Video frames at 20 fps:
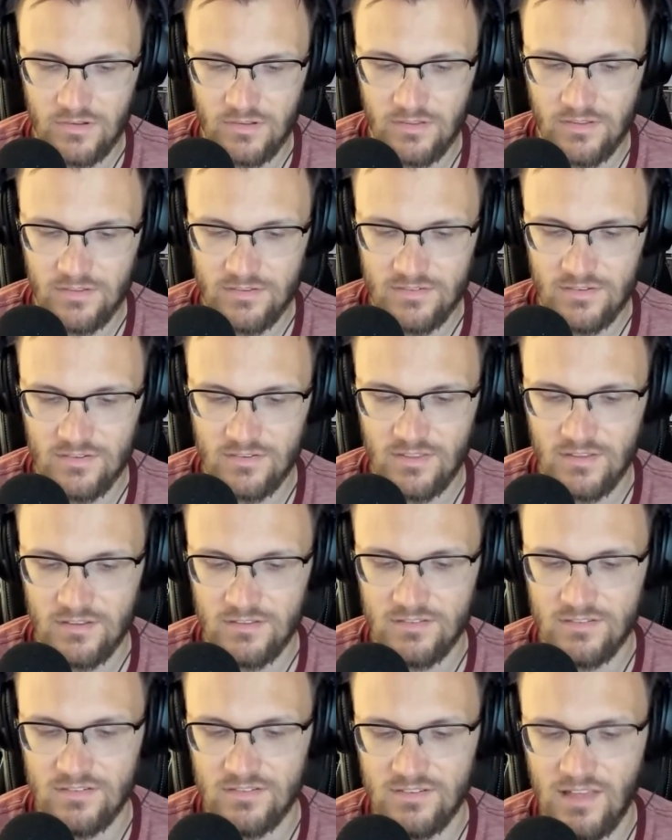This is the
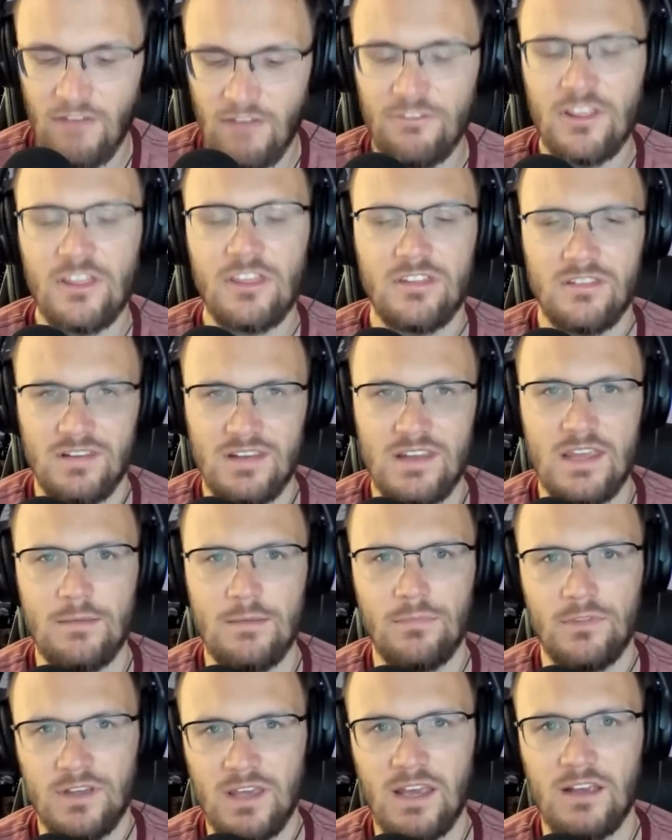seventh
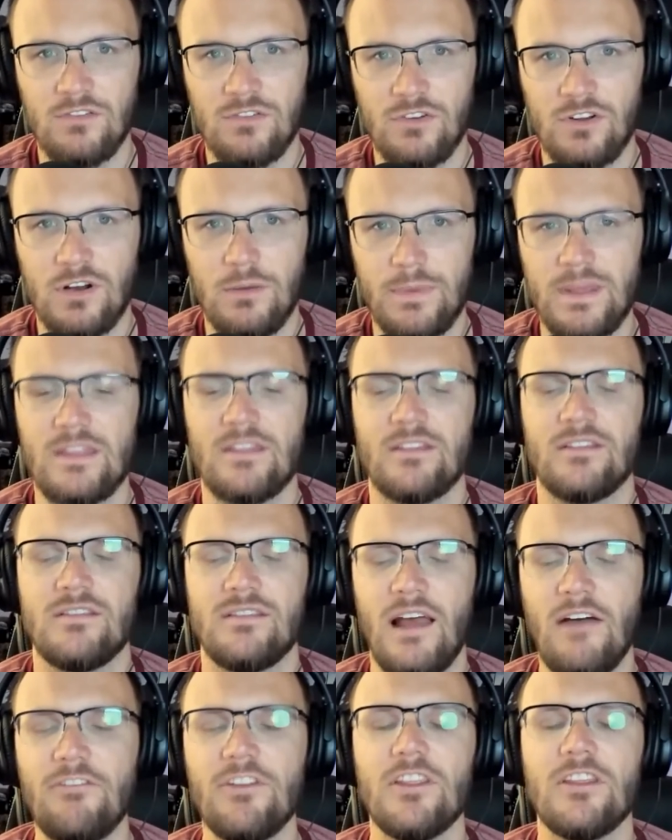team. The Kings are going to be the
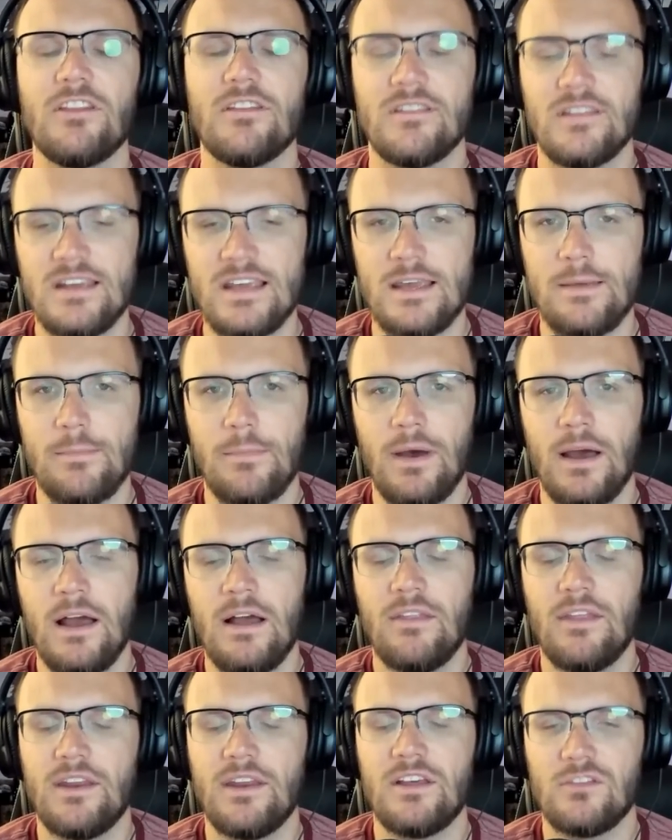seventh team
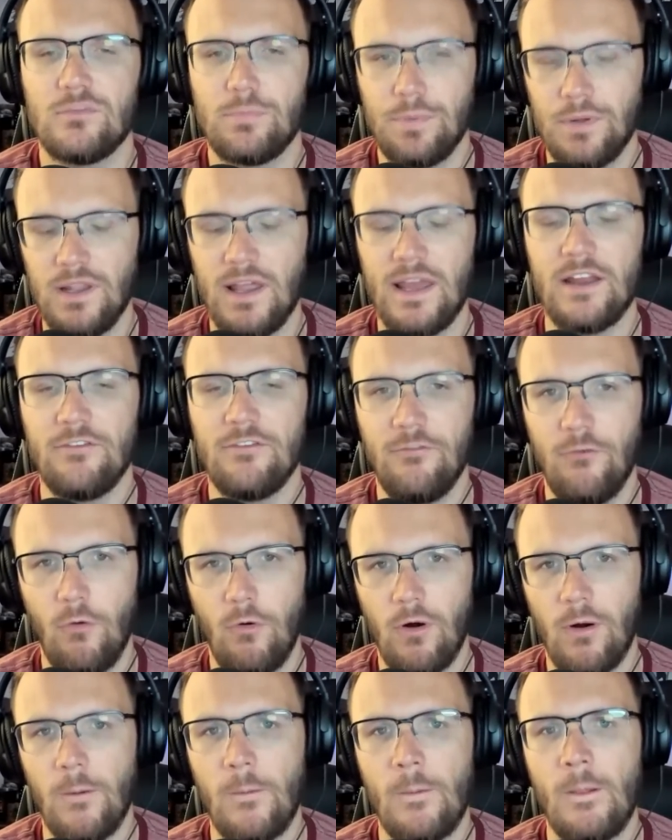that he has played
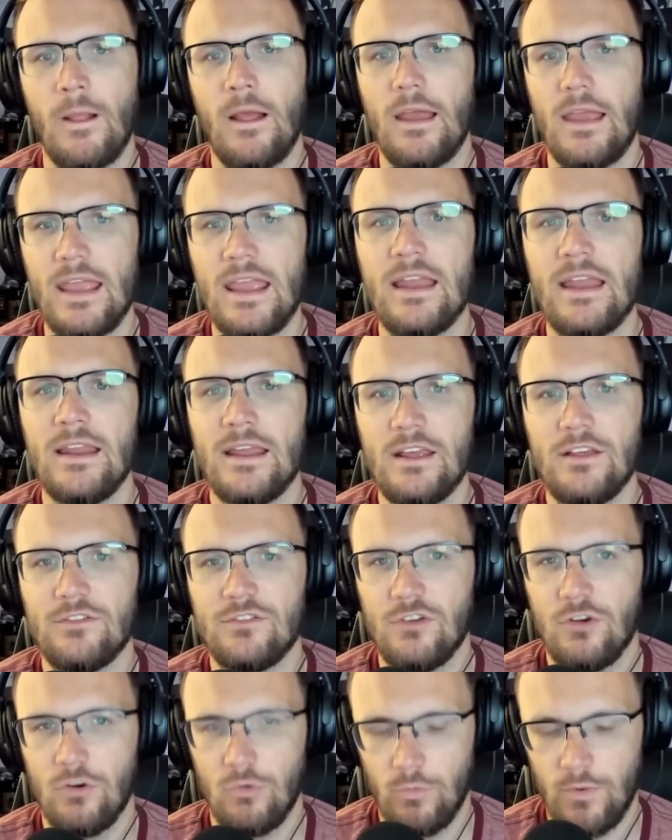for in
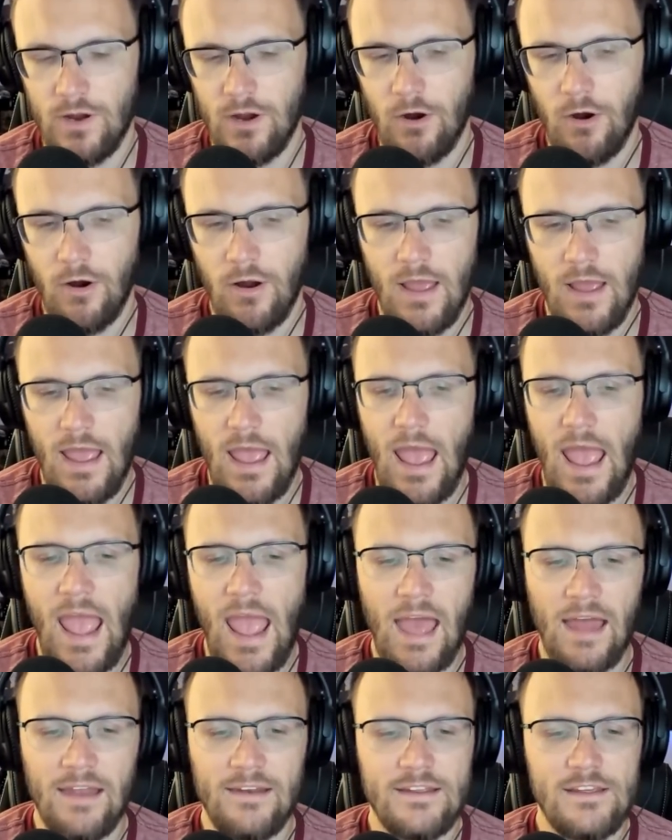his career
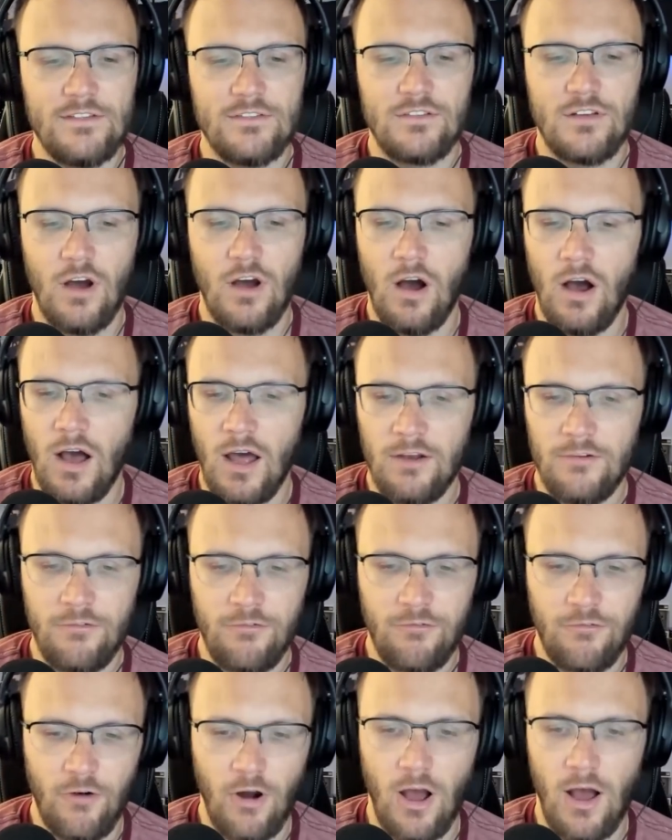and he's gone
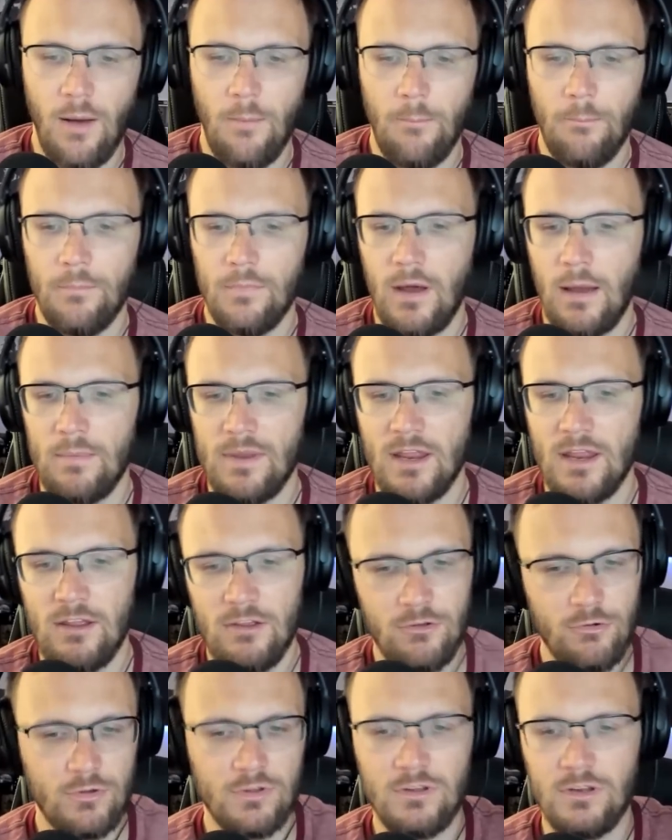from i mean
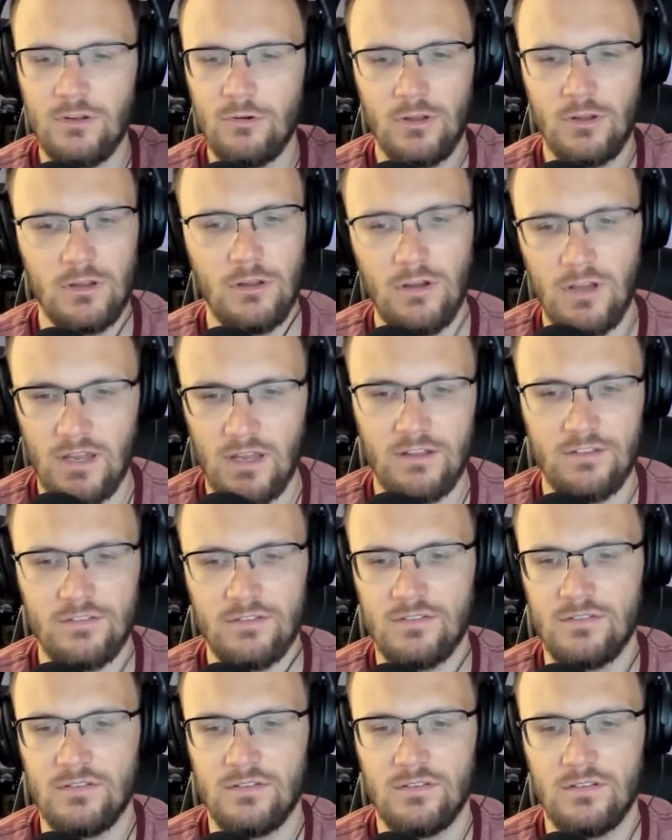you can you can look at
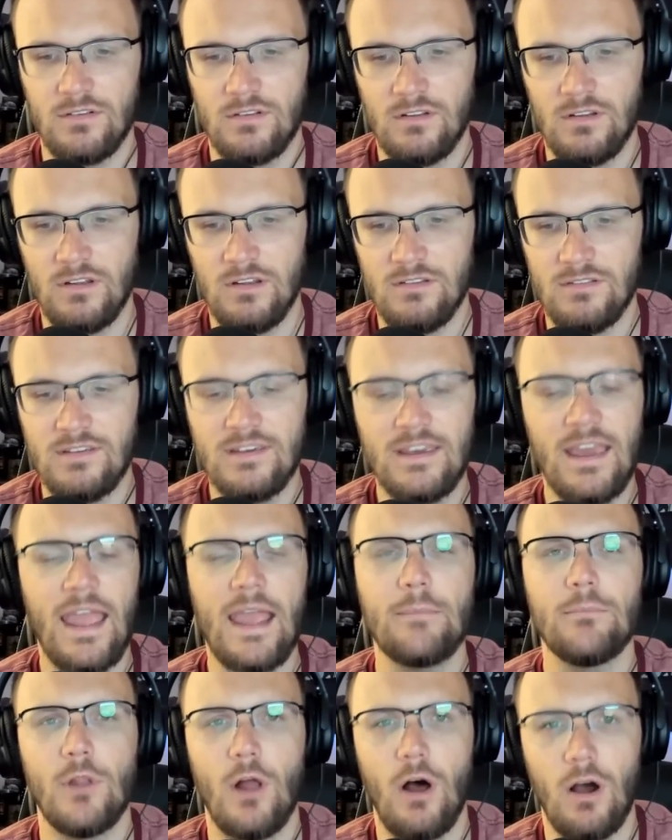his his
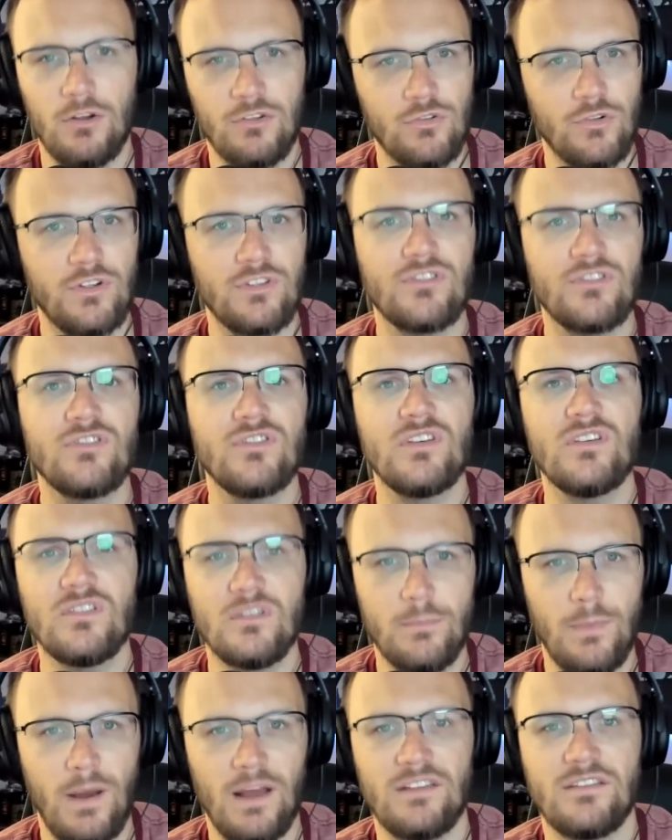game logs or his
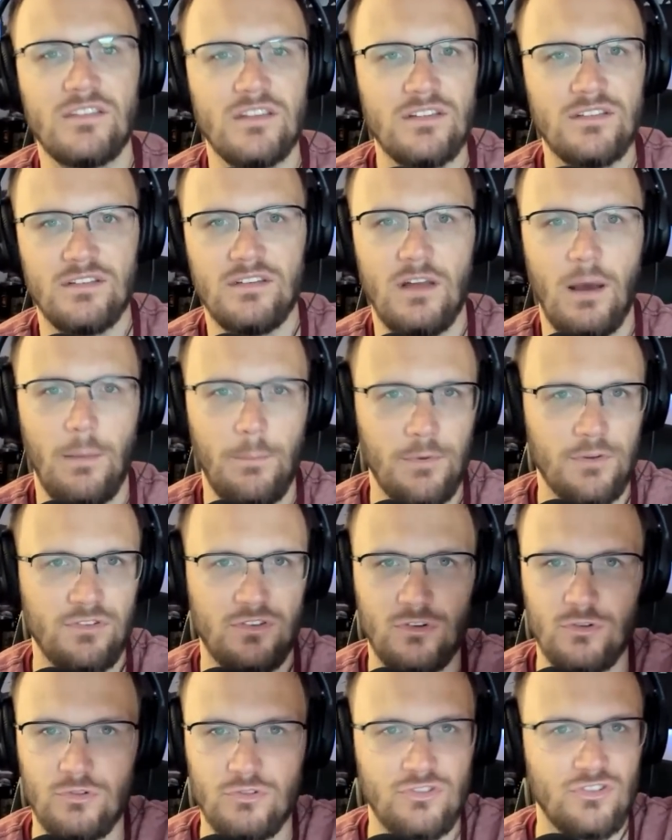season by season numbers
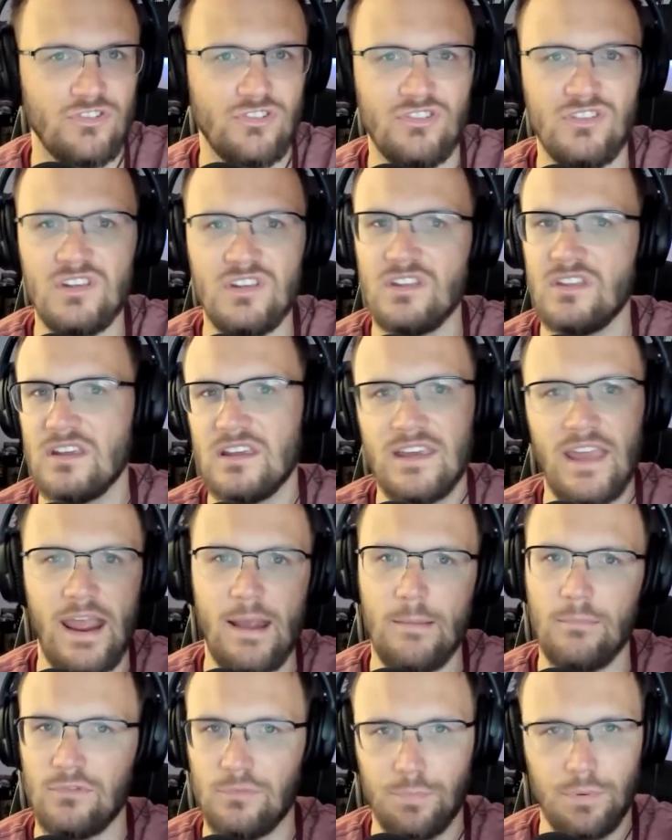and you'll just see the
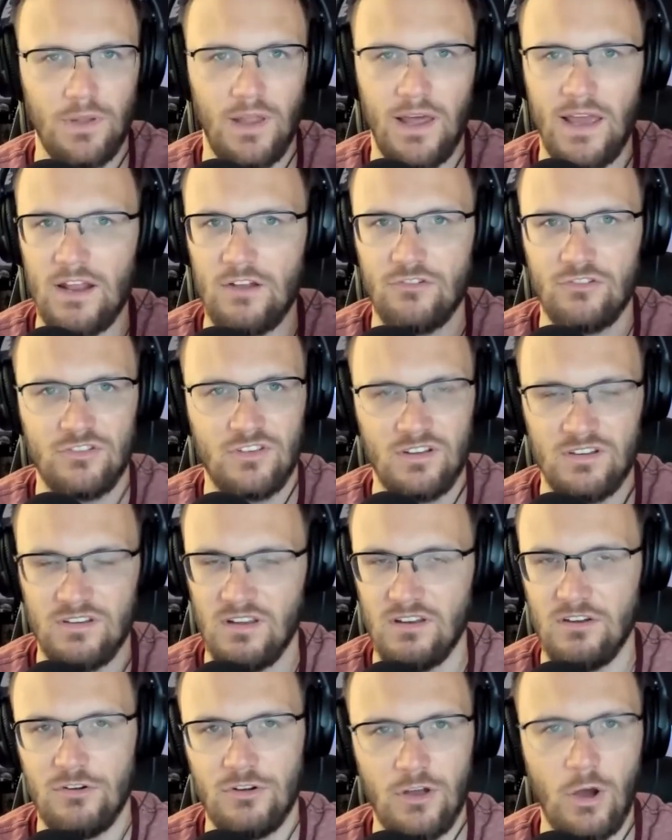games played just
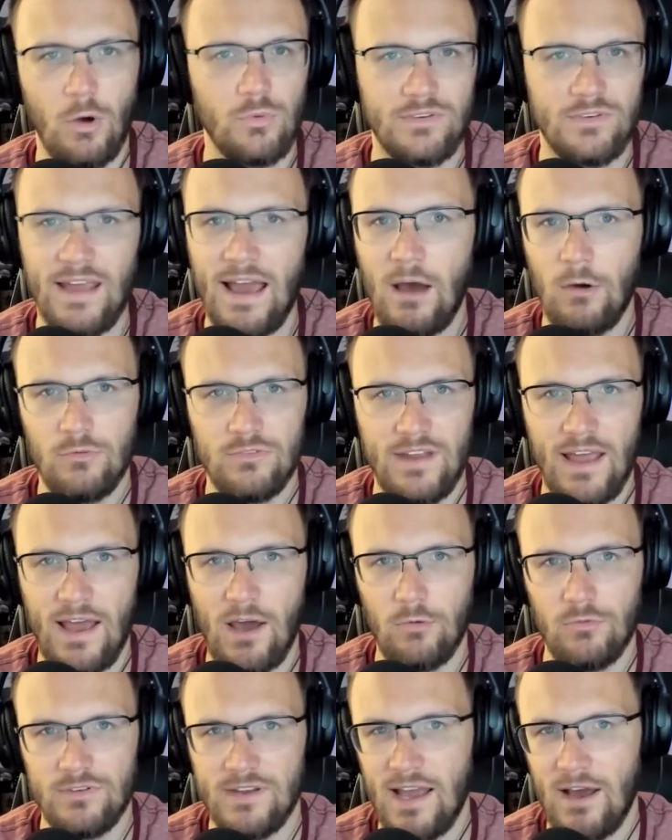continue to go down
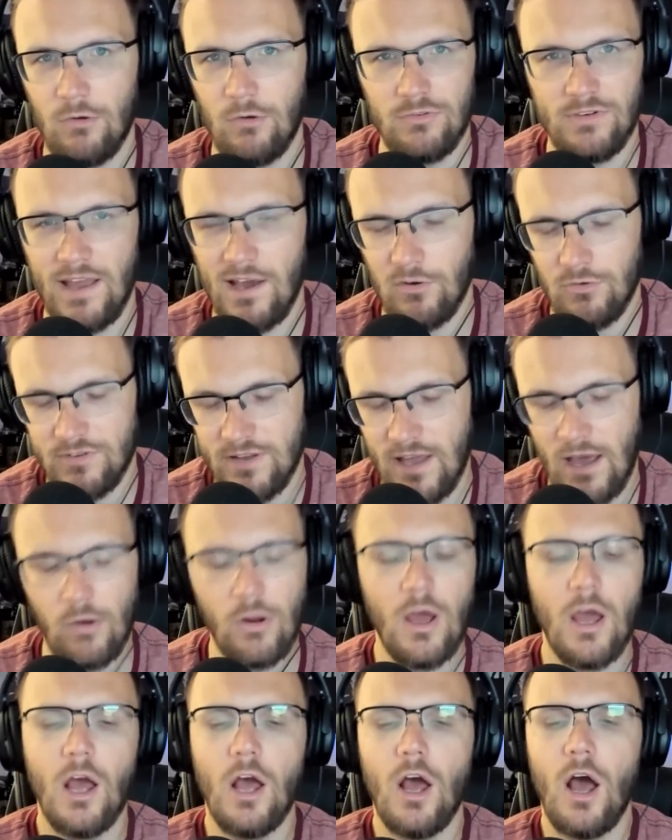down down down down
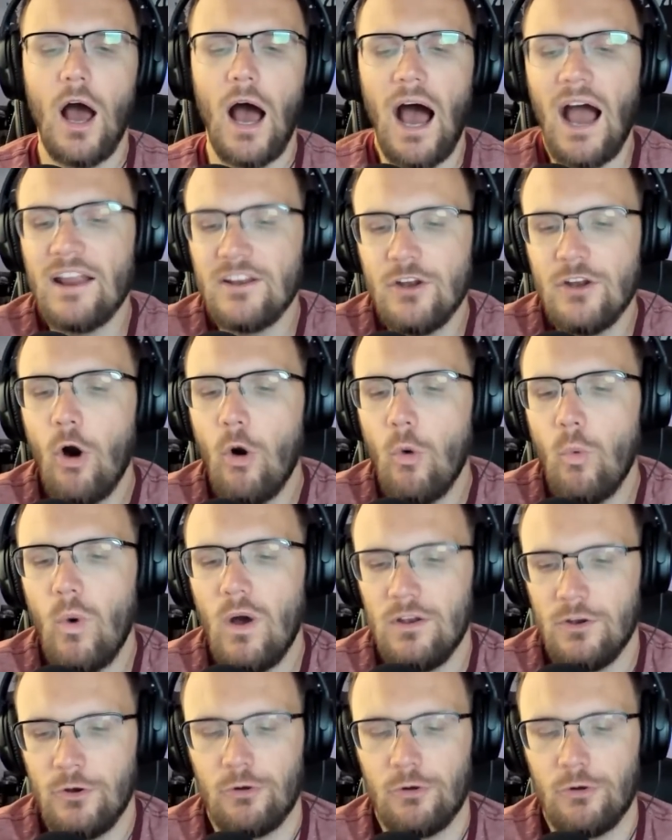i know what